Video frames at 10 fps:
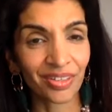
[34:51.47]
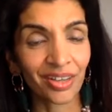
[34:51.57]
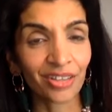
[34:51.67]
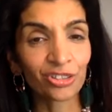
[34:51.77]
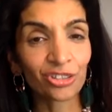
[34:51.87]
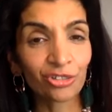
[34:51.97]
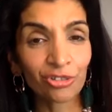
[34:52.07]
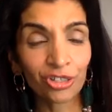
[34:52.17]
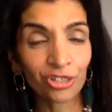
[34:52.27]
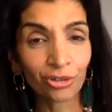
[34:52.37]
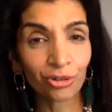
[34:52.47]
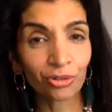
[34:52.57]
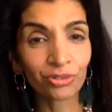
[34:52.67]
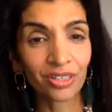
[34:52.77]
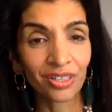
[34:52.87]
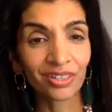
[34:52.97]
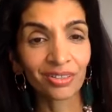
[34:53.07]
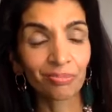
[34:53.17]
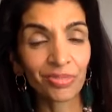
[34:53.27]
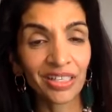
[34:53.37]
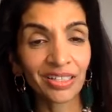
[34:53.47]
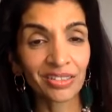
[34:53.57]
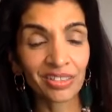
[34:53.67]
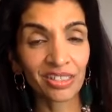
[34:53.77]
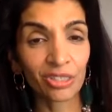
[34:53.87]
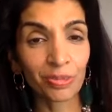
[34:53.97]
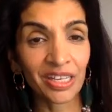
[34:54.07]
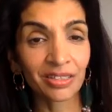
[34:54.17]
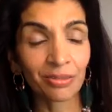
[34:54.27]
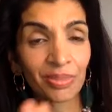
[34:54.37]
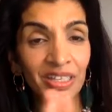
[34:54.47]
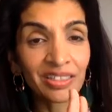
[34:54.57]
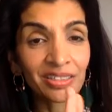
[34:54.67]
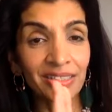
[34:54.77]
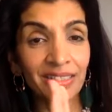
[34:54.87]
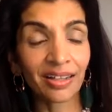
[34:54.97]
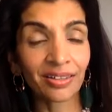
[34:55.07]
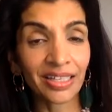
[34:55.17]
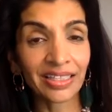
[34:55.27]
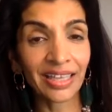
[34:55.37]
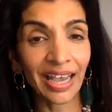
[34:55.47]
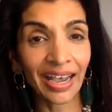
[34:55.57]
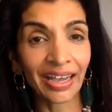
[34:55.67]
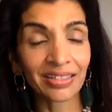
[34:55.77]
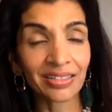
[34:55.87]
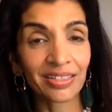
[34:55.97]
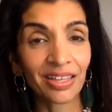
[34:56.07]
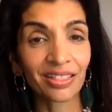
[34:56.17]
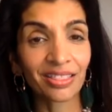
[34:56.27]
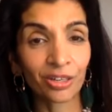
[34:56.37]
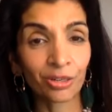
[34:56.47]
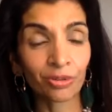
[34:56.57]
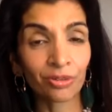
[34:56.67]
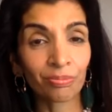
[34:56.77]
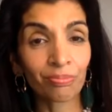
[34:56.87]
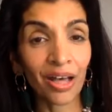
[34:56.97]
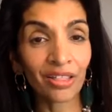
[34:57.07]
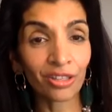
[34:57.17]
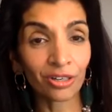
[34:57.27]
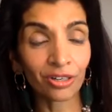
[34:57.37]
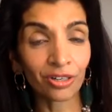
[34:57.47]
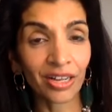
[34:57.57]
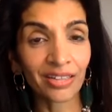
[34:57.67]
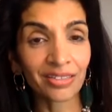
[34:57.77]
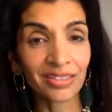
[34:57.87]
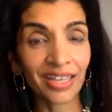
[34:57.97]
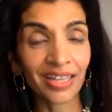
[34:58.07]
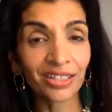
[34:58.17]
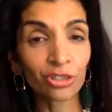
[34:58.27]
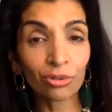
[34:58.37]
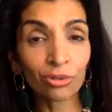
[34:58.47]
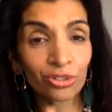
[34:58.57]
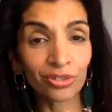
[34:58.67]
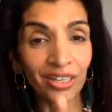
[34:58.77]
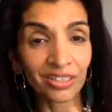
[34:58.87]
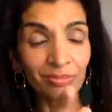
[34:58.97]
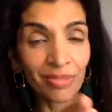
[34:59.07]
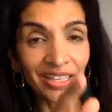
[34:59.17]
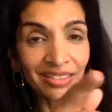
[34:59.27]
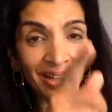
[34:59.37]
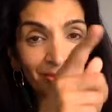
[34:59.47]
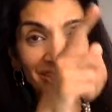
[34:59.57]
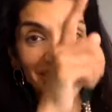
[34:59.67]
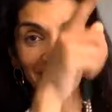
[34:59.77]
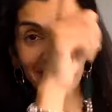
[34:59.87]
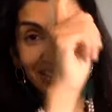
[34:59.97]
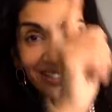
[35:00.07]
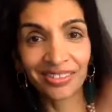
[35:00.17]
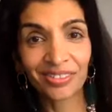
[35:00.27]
A two year old begins to speak, begins yelling at their mother and saying, I told you not to make that mistake.